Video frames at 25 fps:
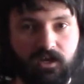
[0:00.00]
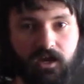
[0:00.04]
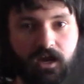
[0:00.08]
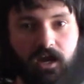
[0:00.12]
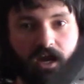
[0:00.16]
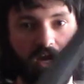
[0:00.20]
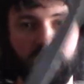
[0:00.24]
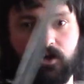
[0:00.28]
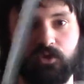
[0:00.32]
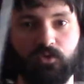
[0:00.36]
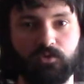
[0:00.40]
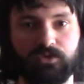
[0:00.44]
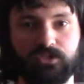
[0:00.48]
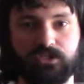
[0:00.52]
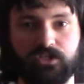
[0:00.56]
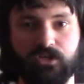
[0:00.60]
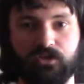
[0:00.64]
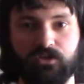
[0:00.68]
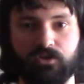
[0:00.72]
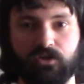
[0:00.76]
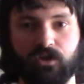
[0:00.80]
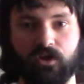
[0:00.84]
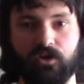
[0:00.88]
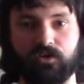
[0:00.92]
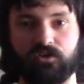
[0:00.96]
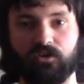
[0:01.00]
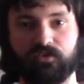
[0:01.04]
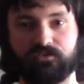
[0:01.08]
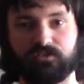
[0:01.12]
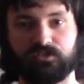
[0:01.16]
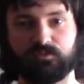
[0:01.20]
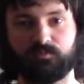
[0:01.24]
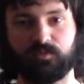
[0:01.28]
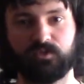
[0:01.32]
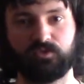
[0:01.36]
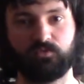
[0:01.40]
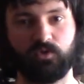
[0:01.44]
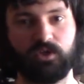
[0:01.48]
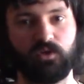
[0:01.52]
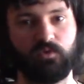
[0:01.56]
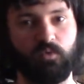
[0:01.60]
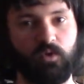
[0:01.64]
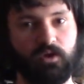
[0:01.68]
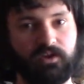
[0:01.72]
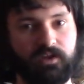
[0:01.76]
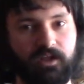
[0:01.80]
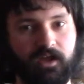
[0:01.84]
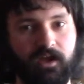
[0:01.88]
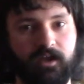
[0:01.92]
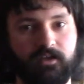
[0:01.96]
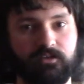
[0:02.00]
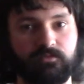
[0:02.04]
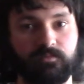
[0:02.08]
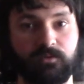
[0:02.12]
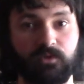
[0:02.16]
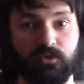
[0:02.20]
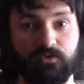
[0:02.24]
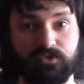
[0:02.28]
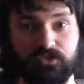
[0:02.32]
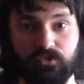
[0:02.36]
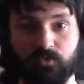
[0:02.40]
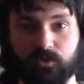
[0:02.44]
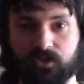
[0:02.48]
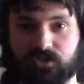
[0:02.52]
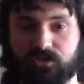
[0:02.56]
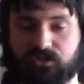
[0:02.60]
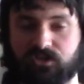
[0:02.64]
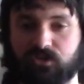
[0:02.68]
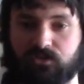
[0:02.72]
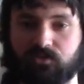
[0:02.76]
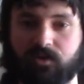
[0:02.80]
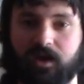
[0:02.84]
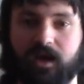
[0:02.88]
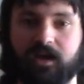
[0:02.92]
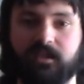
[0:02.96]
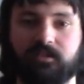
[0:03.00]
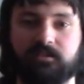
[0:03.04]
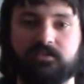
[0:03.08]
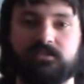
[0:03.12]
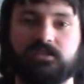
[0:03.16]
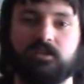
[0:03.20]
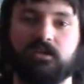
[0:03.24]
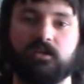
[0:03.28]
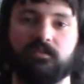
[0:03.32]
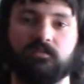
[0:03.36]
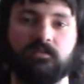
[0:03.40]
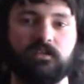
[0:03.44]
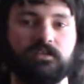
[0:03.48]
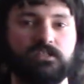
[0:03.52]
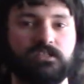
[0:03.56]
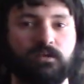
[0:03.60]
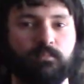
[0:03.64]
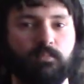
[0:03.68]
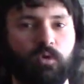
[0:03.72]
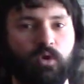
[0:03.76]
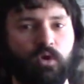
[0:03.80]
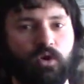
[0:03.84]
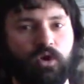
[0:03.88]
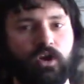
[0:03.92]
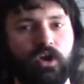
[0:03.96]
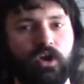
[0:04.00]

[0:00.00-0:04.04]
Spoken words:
and also not just between one hand but also in two hands. These are more